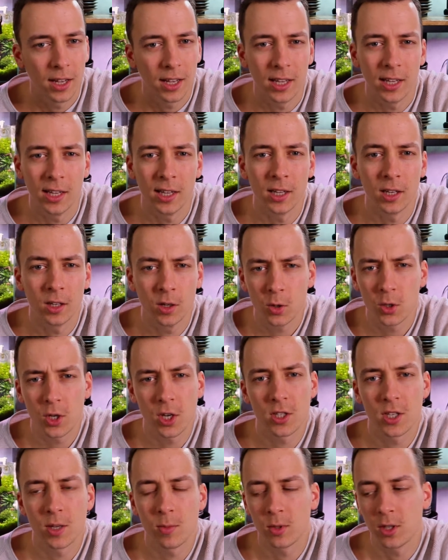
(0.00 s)
And those
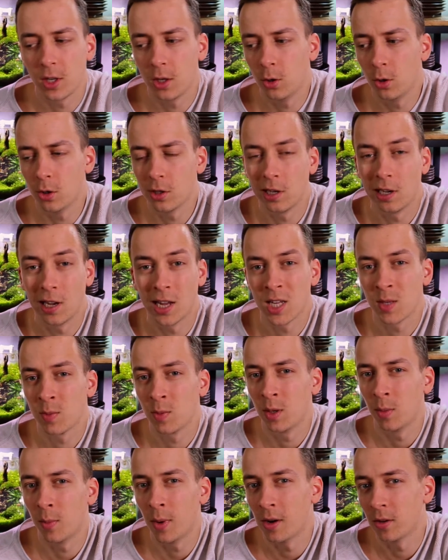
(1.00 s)
systems, they usually last
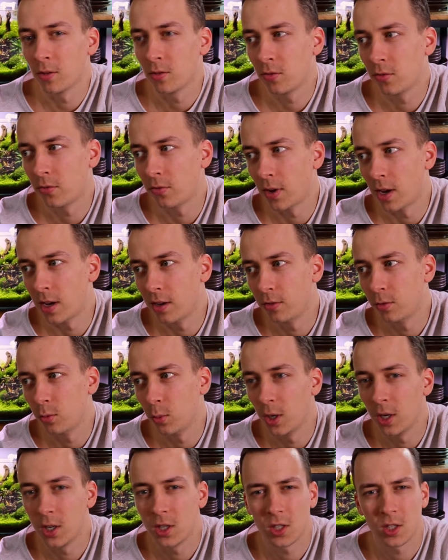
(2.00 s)
me about 5
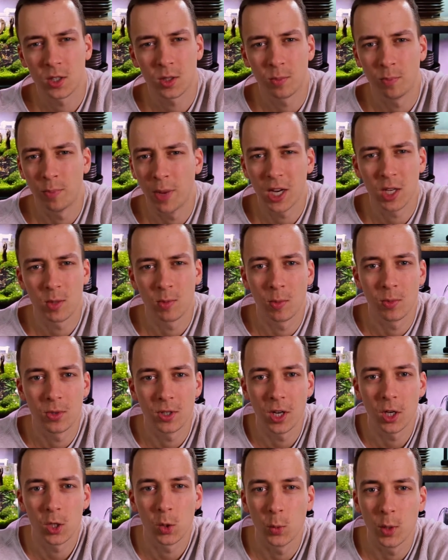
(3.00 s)
weeks, maximum
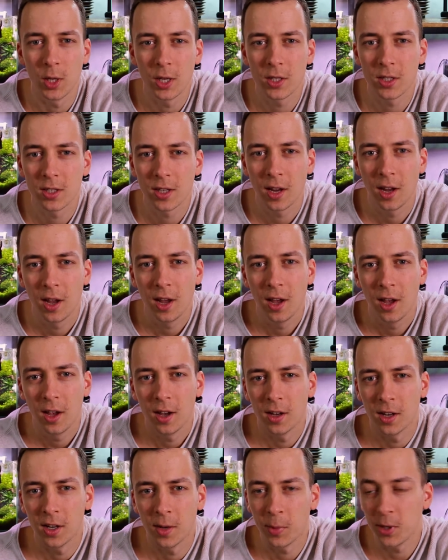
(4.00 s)
6 weeks.
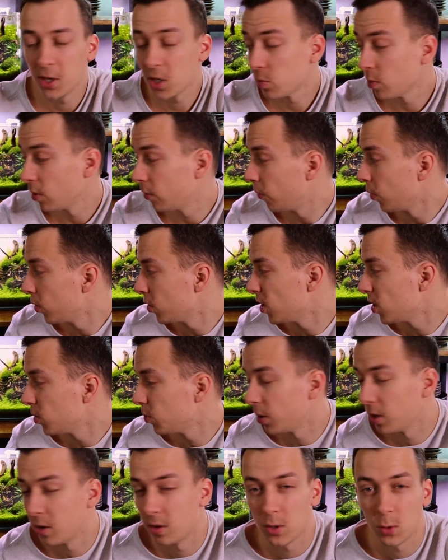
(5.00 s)
But this is my first
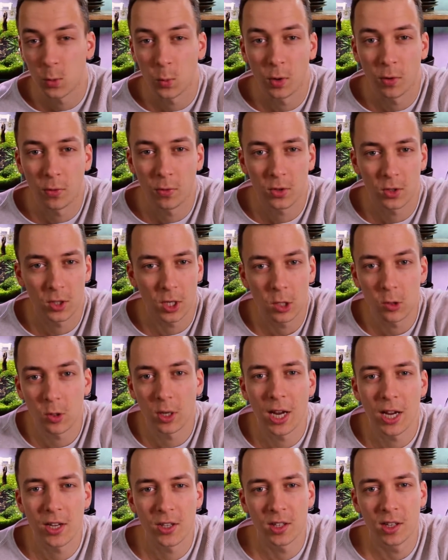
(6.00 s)
experience with
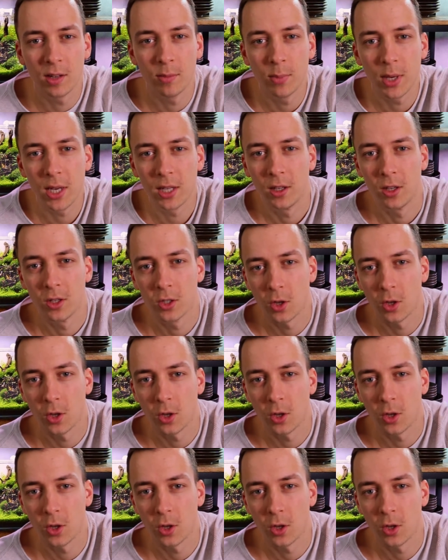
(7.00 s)
citric acid and baking